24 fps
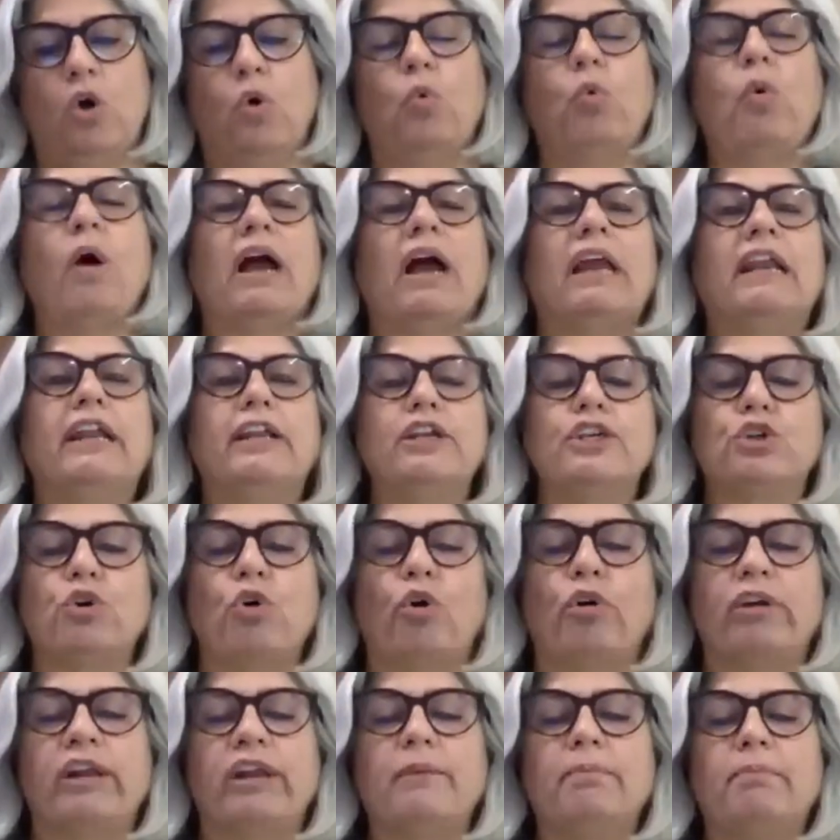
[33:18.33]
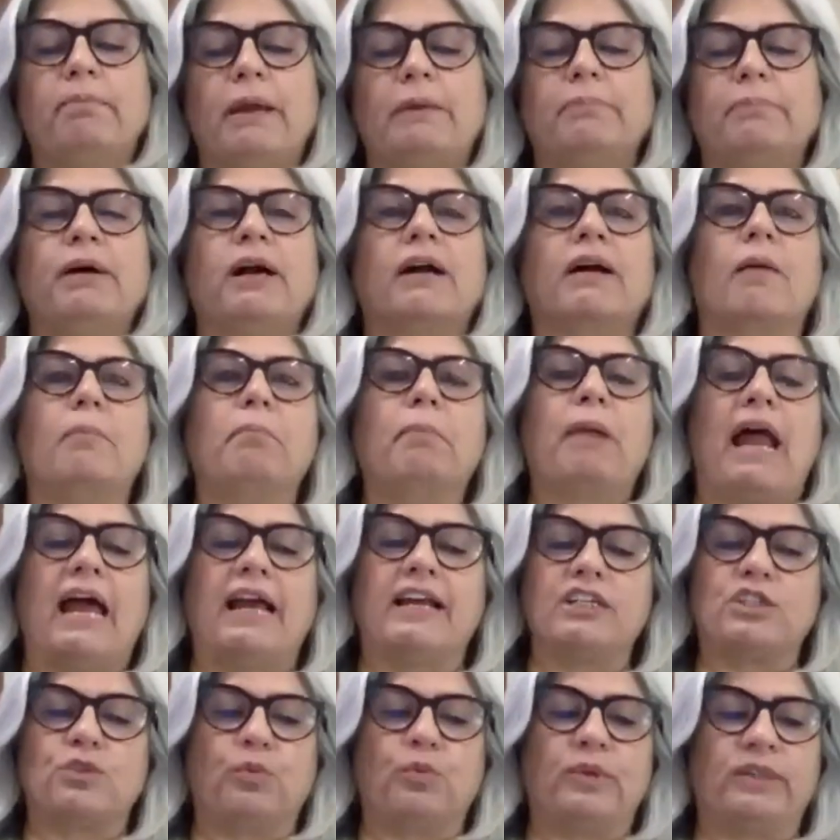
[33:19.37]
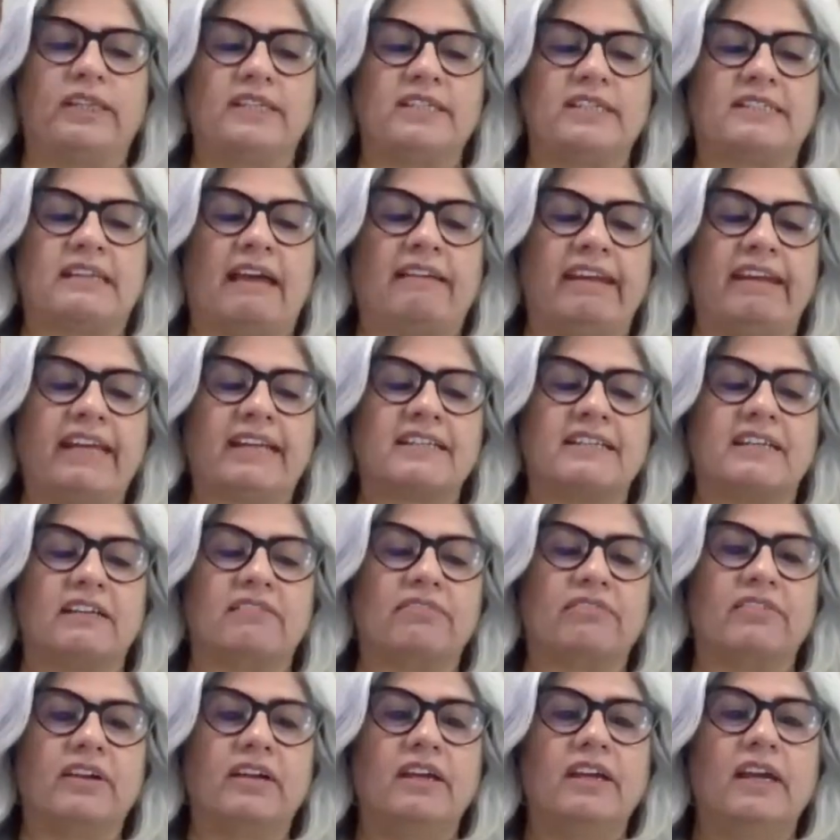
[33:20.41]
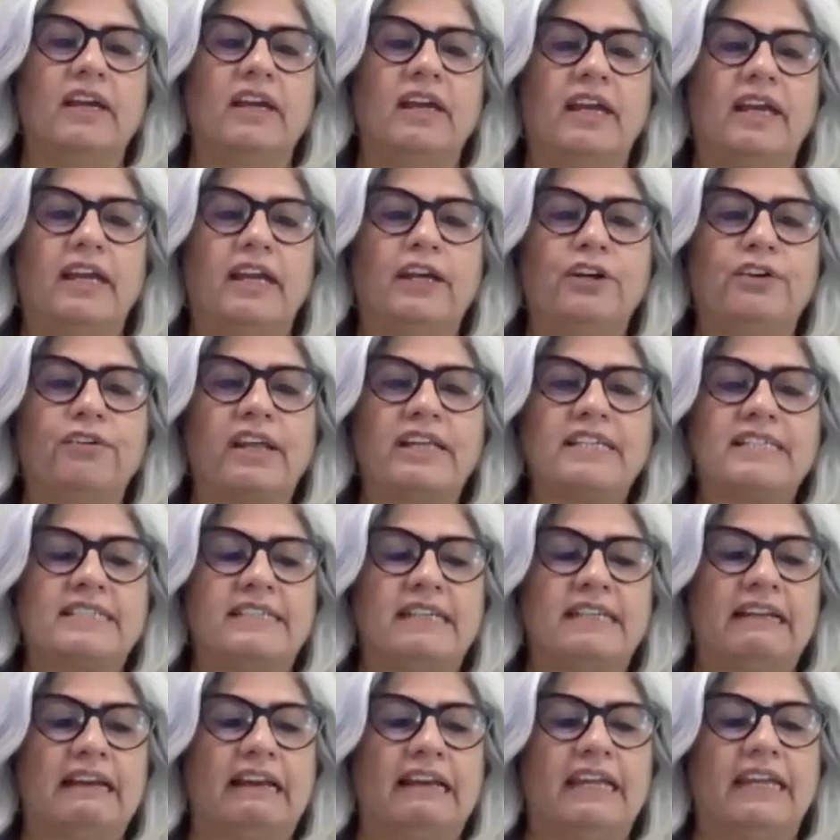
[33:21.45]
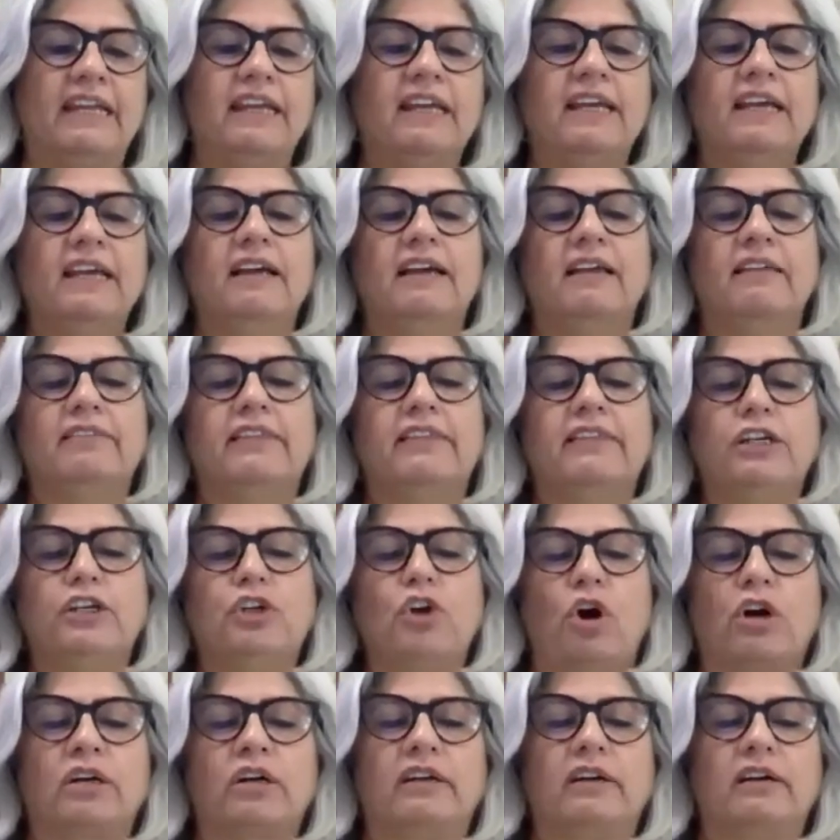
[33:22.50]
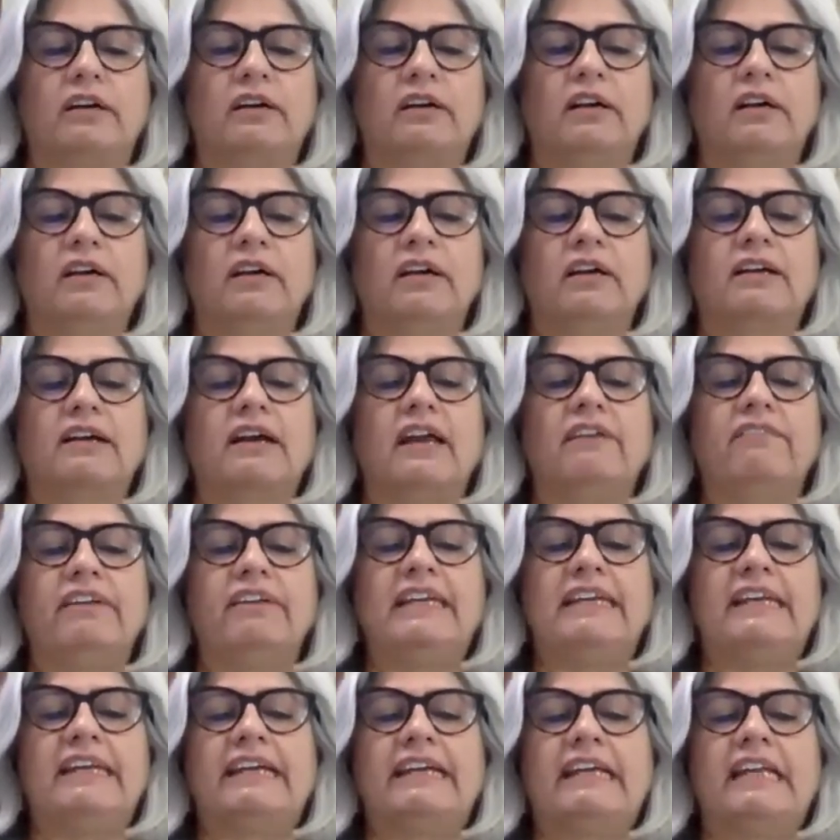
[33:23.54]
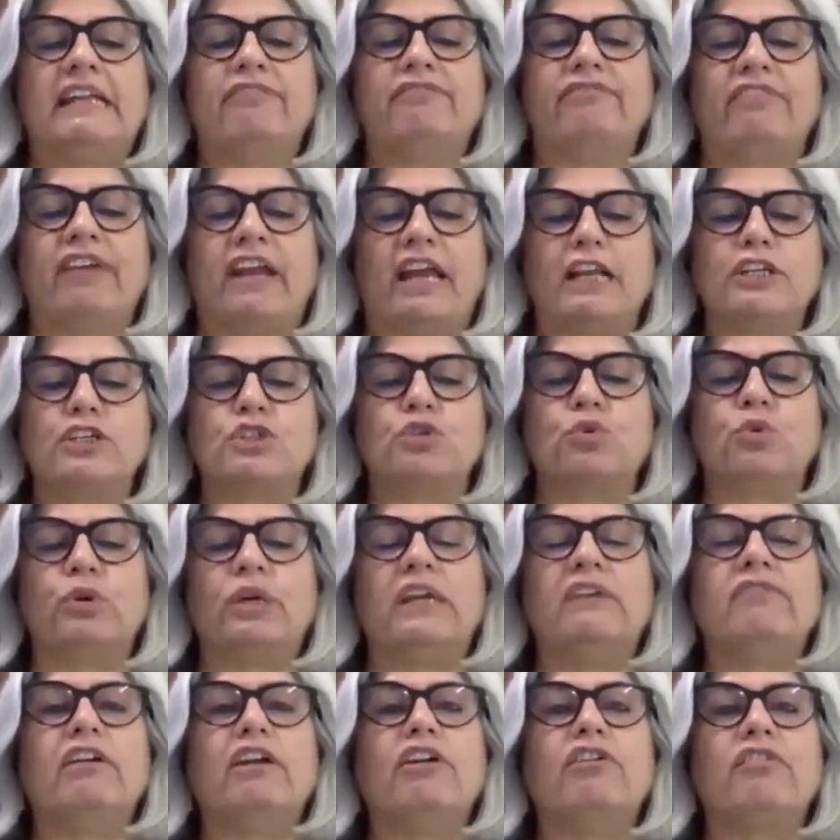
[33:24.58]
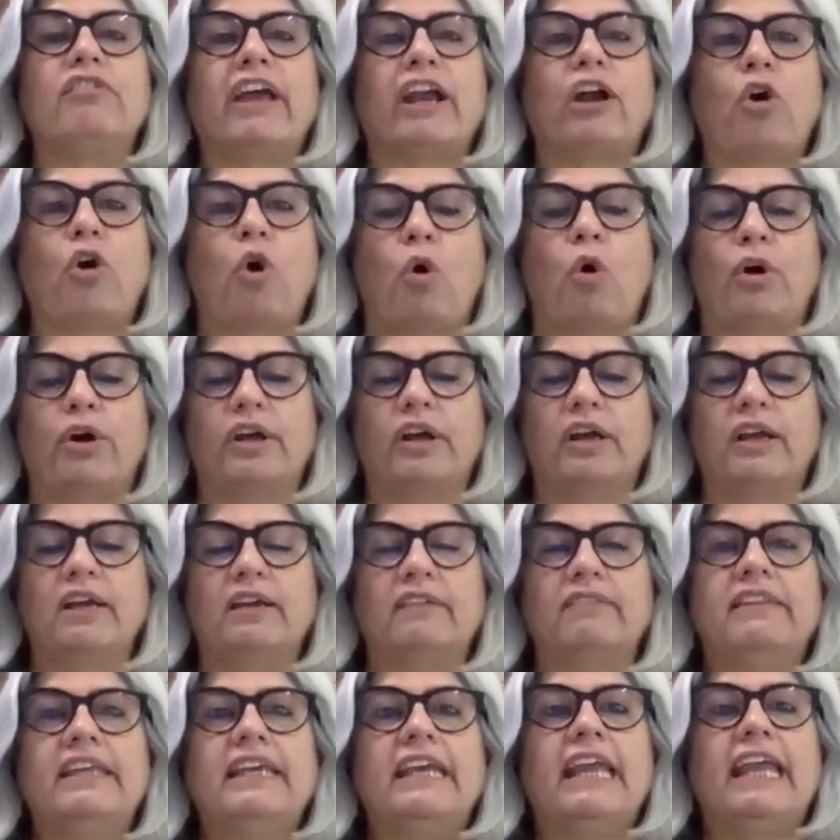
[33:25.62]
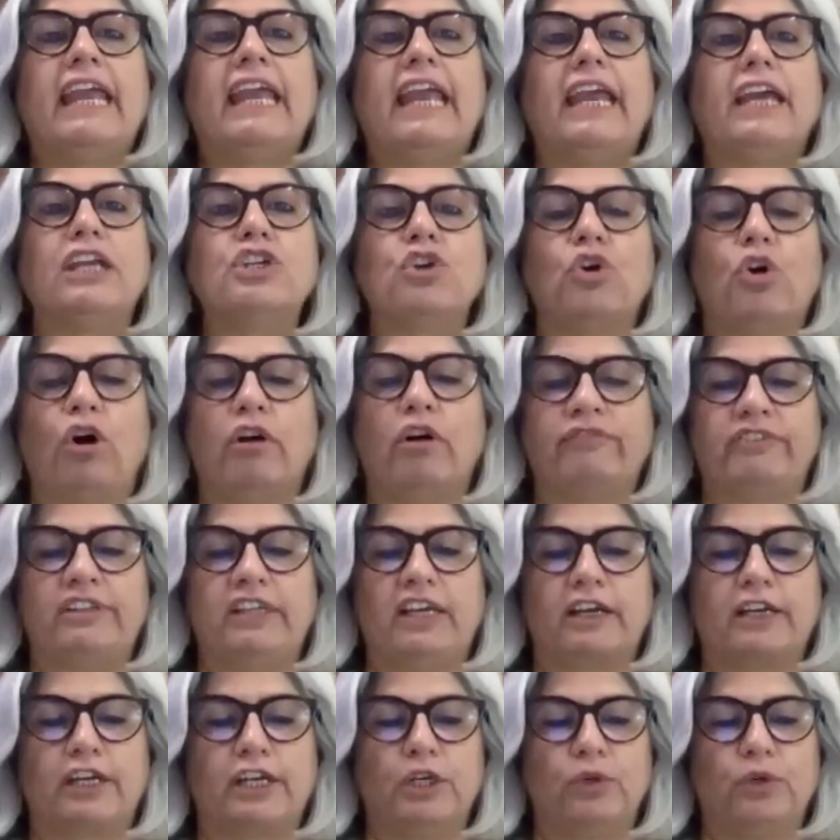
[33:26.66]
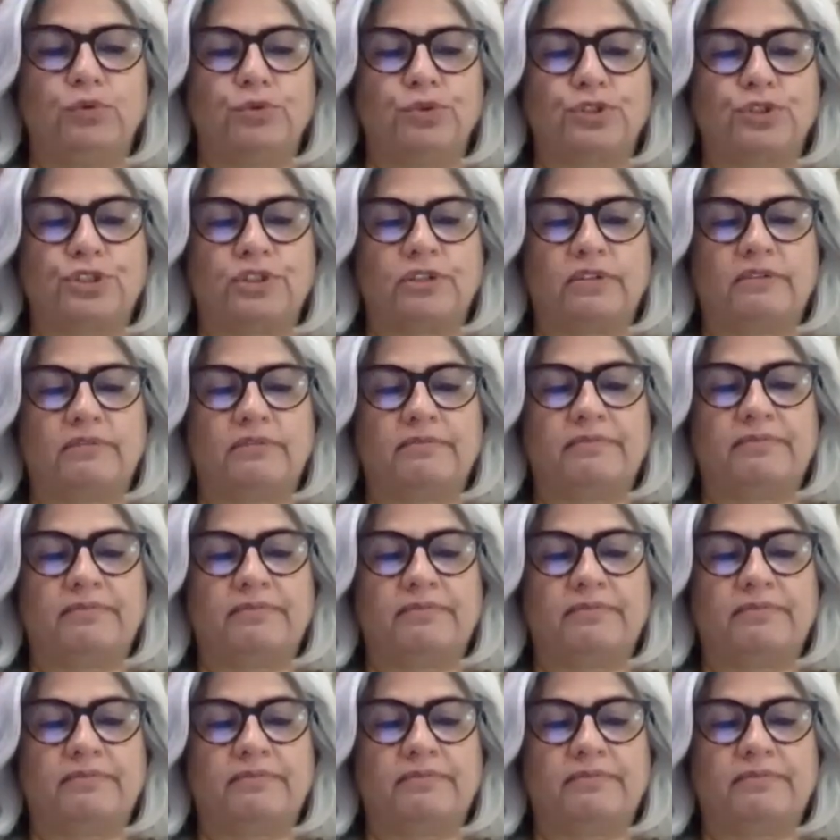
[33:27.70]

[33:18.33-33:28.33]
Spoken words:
While ensuring paper compliance with this directive, interestingly, the doctor conveniently fails to even record the age of the accused.